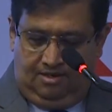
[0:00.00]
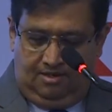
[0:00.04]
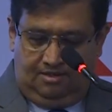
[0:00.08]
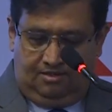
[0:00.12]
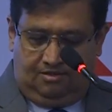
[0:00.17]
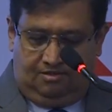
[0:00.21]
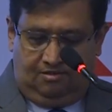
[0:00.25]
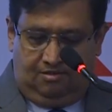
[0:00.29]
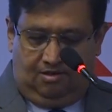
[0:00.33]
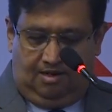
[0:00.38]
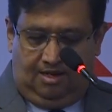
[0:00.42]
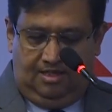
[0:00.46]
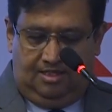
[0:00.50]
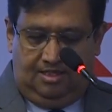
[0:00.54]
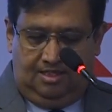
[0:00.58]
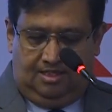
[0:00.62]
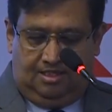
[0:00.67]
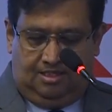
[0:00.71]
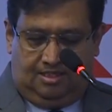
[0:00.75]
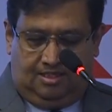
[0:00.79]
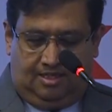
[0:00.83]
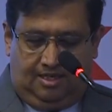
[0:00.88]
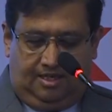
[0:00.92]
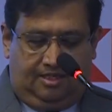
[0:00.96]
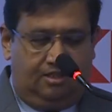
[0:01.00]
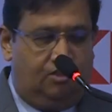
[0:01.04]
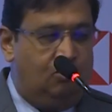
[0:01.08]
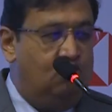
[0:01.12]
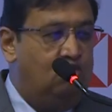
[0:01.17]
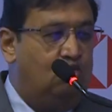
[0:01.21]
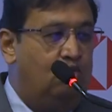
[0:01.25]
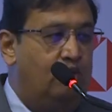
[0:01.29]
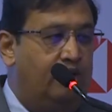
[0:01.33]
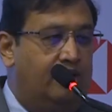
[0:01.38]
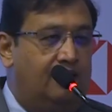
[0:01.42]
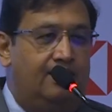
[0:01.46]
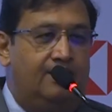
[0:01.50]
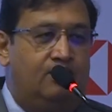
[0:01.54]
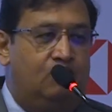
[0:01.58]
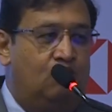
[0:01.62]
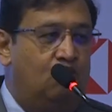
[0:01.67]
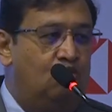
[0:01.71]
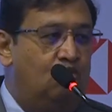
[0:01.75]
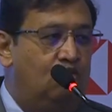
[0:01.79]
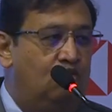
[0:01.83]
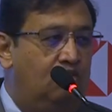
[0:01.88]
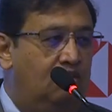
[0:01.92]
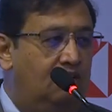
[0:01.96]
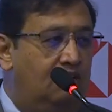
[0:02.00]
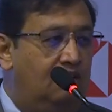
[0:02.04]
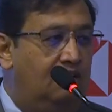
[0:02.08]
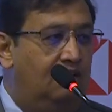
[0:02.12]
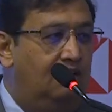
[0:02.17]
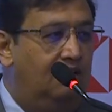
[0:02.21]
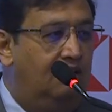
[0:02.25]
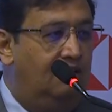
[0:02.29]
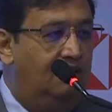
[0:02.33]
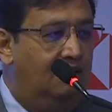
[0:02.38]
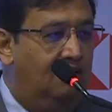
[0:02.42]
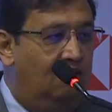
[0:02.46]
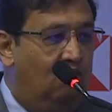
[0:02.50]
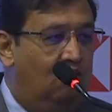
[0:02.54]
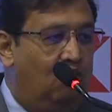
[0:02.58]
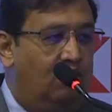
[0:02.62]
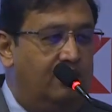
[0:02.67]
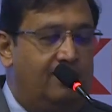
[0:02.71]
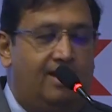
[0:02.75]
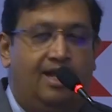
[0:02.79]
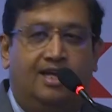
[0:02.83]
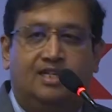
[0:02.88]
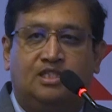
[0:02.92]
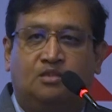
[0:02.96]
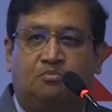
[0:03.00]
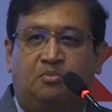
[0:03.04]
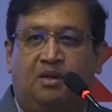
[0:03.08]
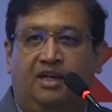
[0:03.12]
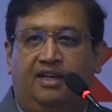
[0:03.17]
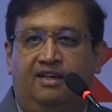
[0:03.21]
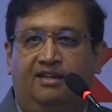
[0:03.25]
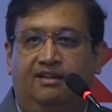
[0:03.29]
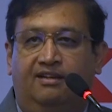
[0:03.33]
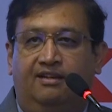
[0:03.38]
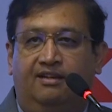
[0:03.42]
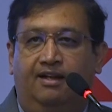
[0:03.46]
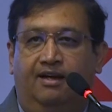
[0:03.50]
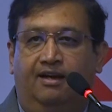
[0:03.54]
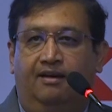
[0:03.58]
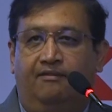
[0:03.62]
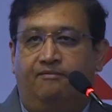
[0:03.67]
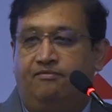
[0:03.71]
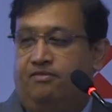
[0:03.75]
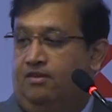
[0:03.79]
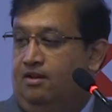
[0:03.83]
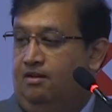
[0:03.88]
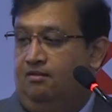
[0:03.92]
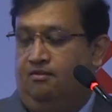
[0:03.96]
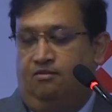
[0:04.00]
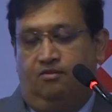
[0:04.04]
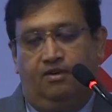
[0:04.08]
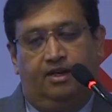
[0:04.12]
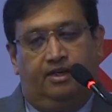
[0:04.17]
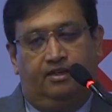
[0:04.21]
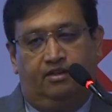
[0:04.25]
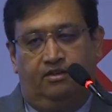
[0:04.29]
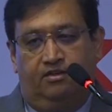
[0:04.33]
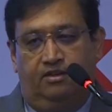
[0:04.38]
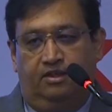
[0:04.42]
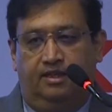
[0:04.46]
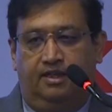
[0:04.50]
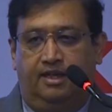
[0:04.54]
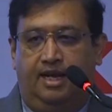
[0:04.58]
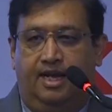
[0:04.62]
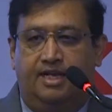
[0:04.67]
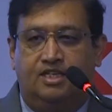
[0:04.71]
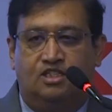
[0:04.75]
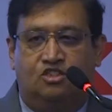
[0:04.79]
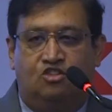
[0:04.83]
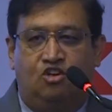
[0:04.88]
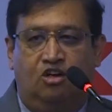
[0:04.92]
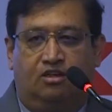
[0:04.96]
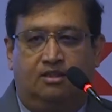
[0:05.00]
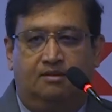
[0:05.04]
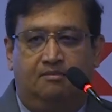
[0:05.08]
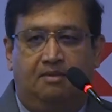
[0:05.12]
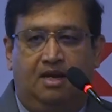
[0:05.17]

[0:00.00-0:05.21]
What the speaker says: So I'll just take you quickly through what has been, as Dr.